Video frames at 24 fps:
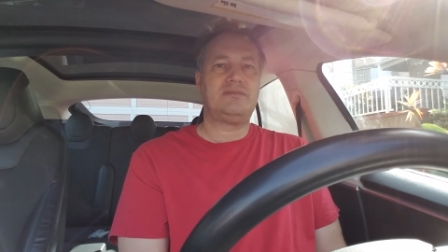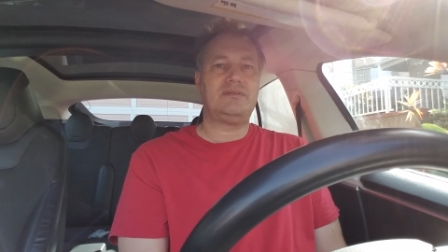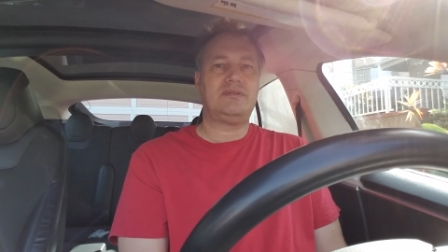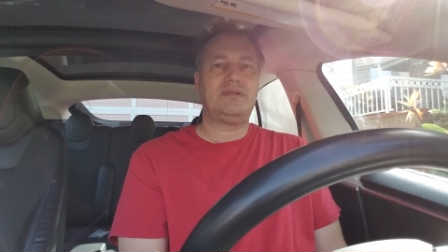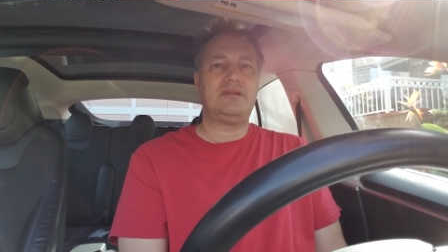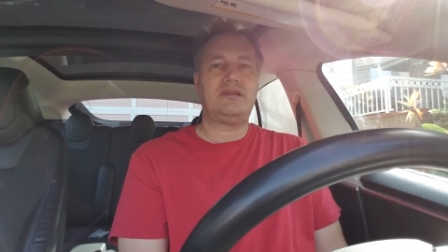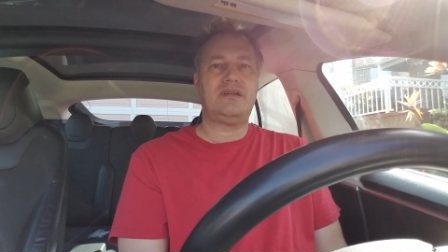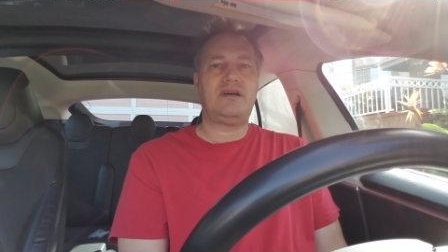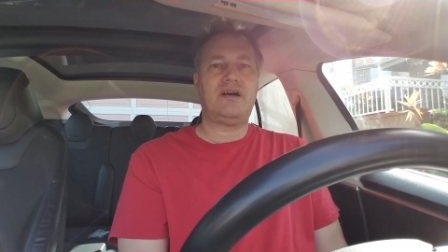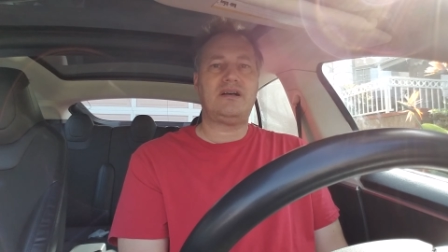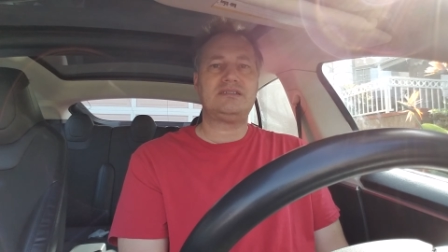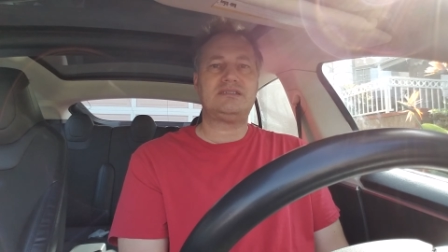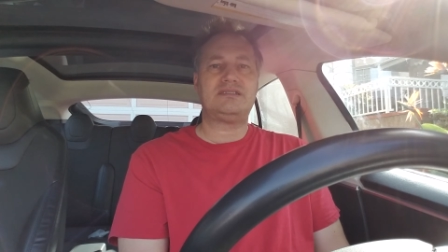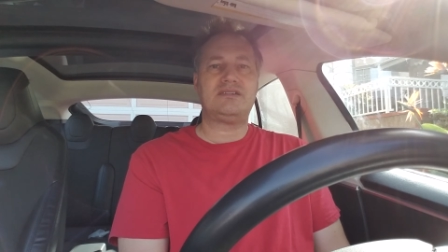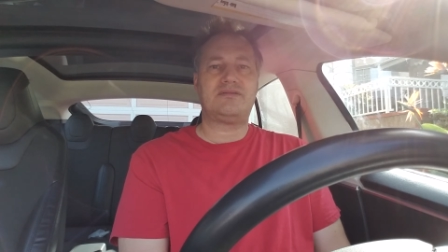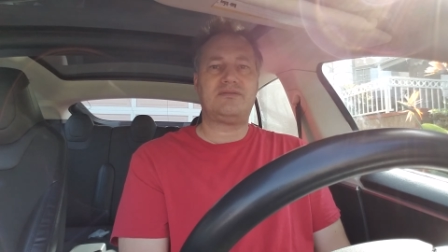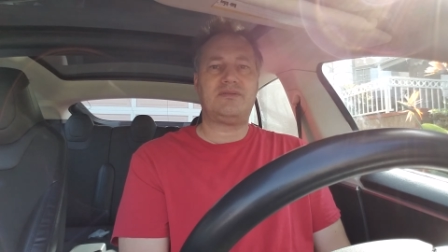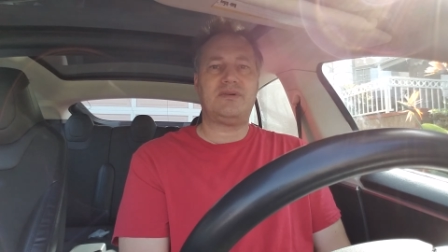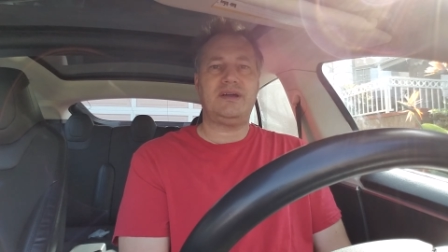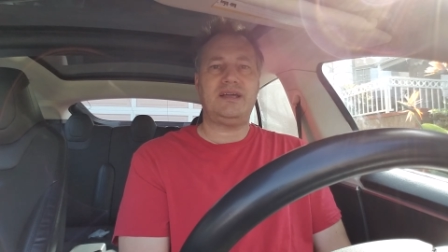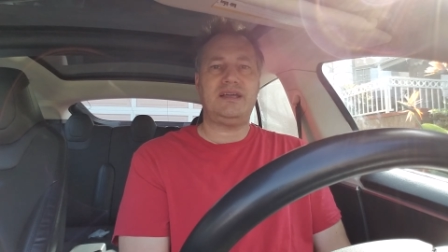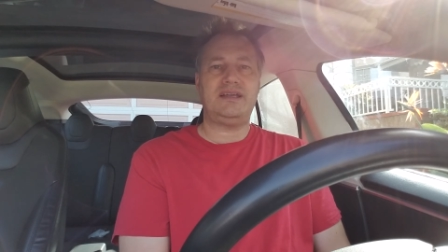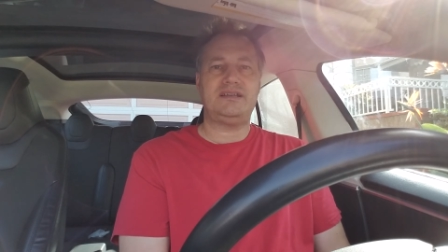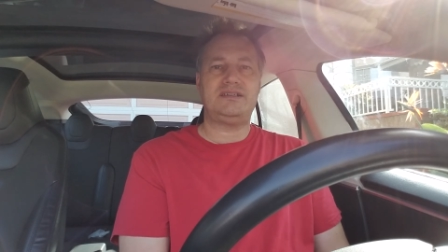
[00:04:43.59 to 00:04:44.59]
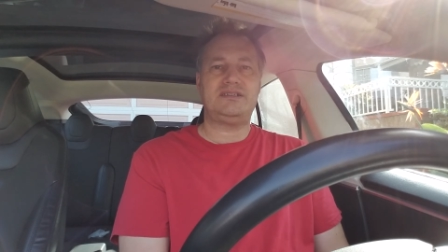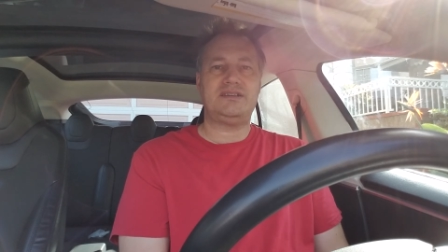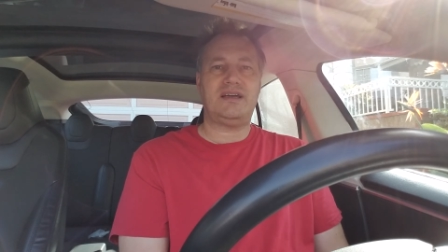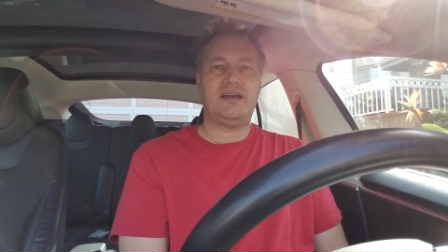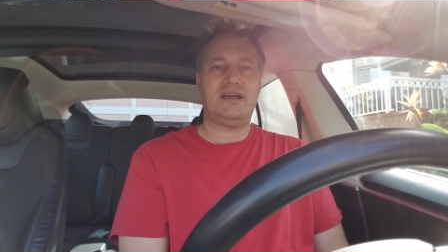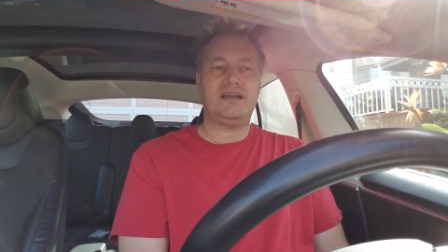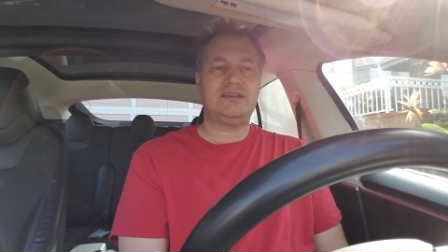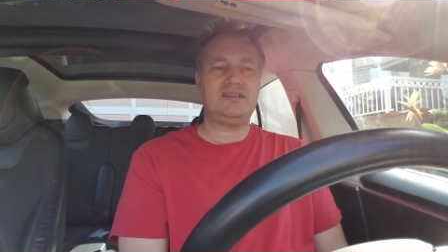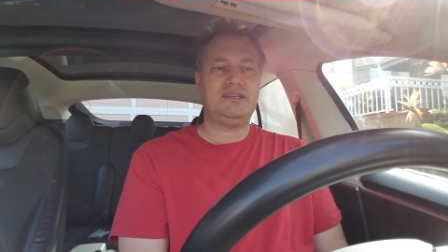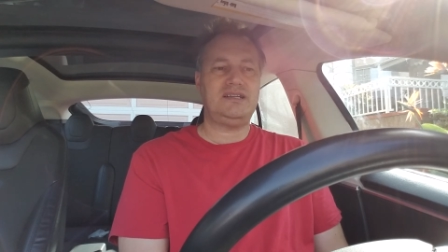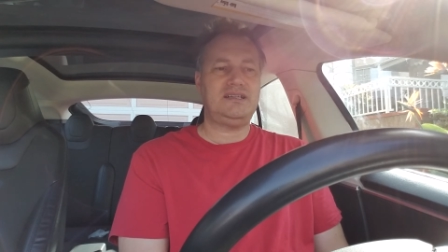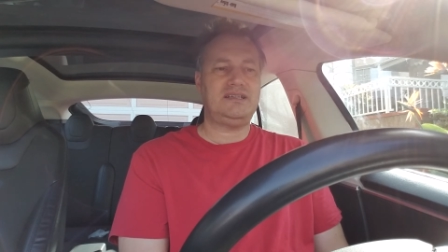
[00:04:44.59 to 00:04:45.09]
loss of range,
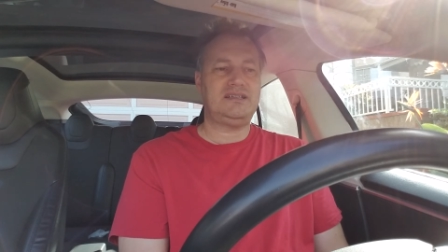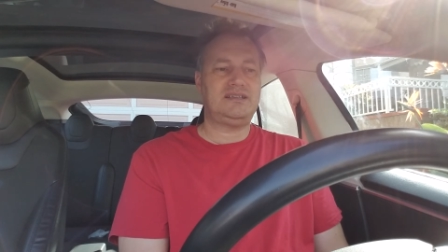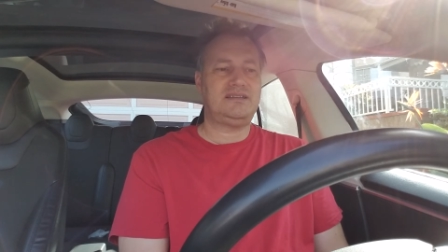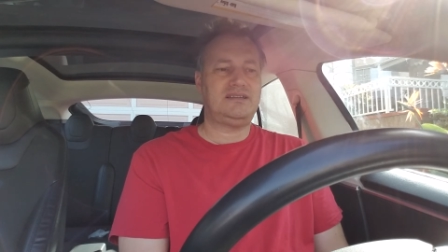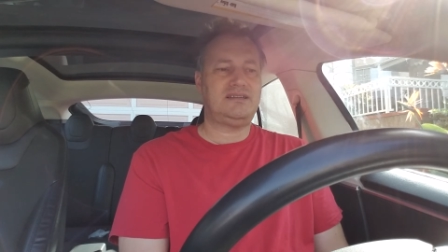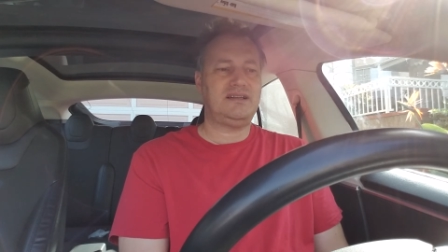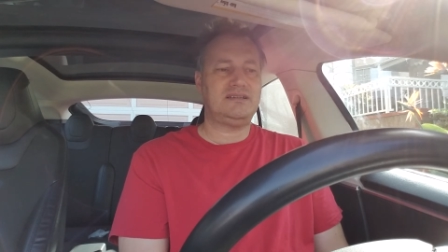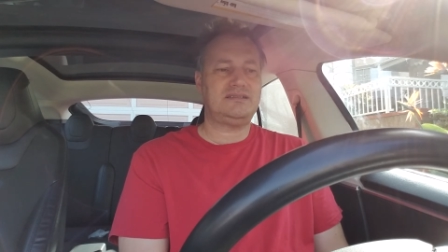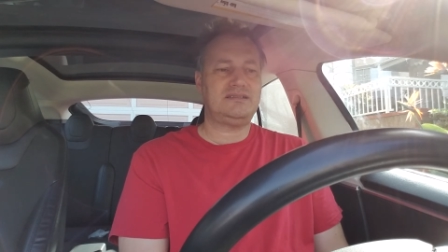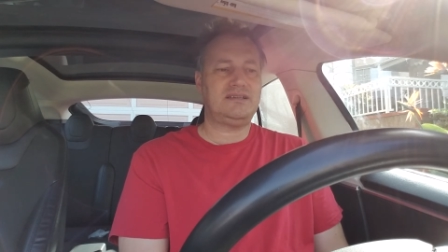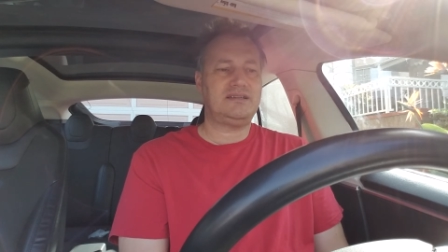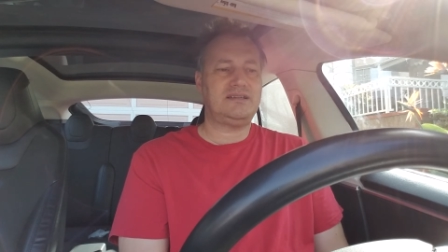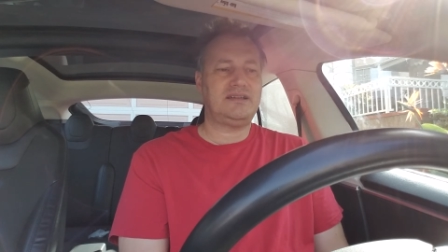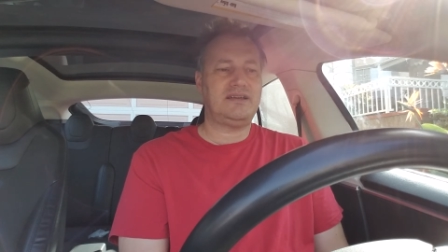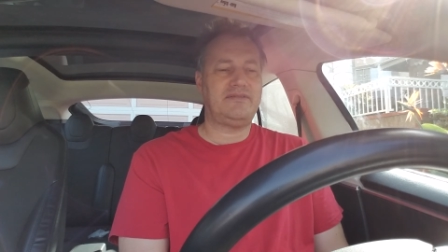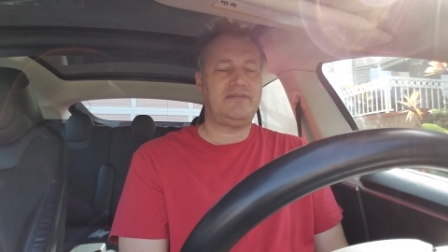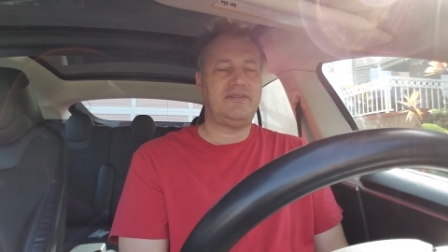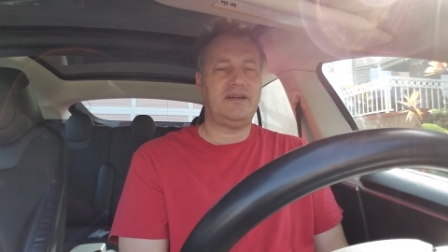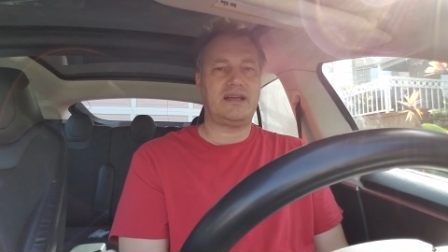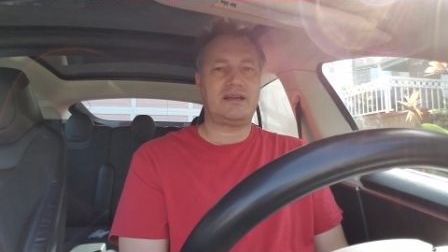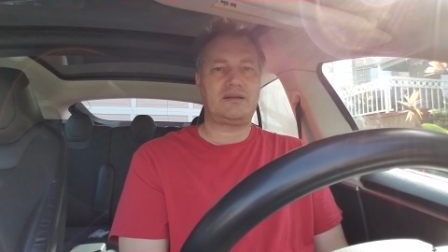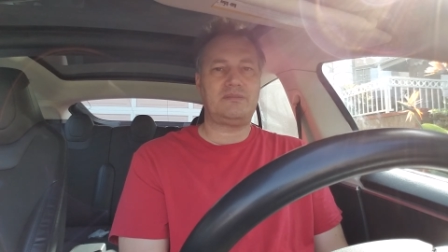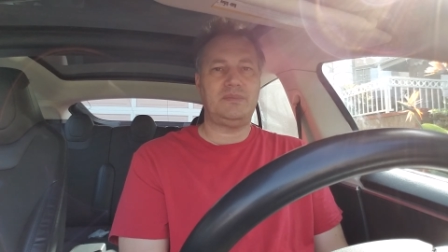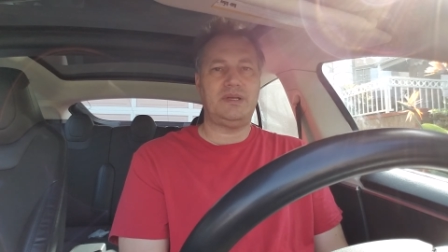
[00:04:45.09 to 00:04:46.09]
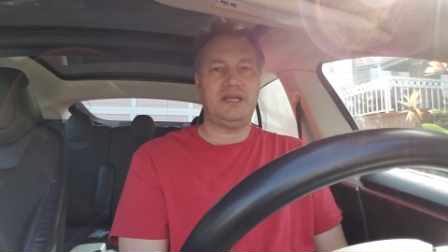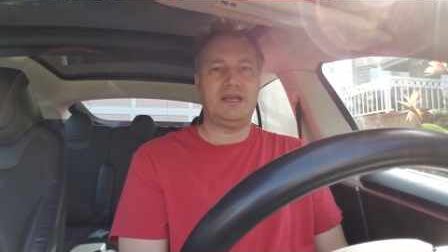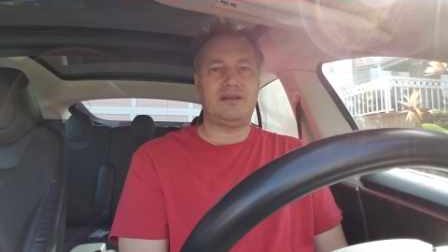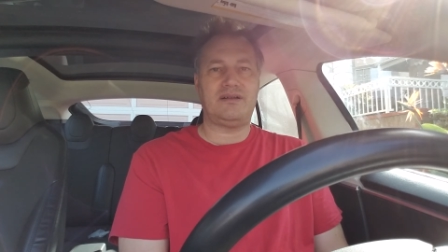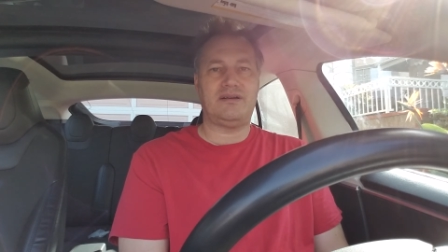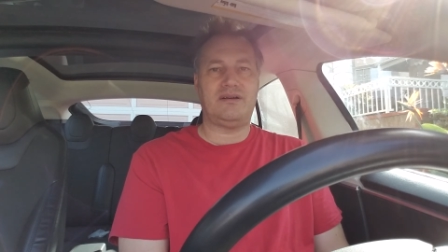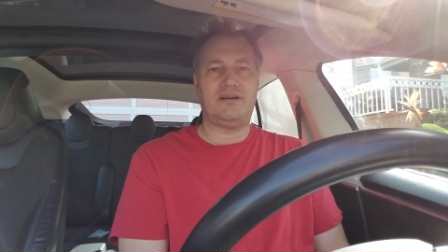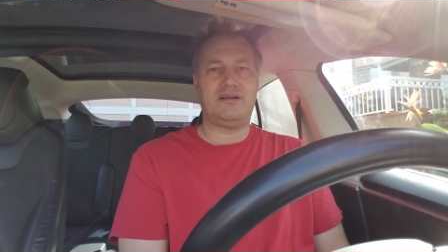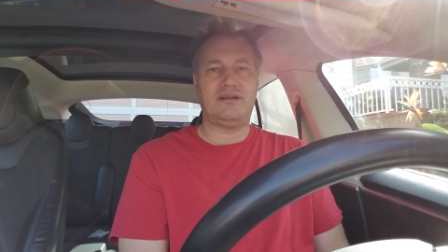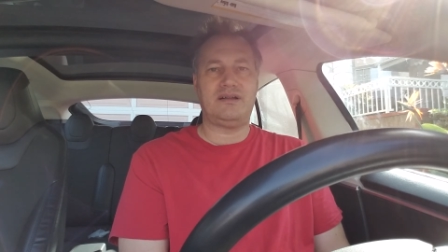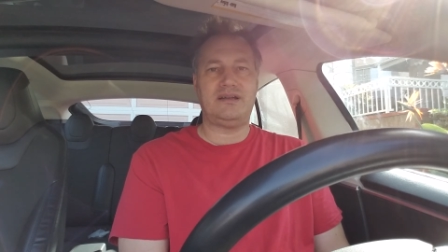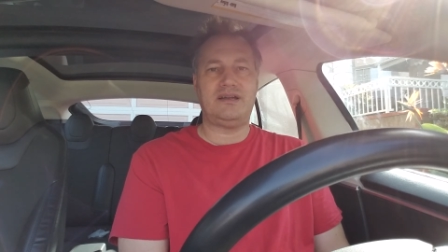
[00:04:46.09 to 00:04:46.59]
actually doesn't affect me at all.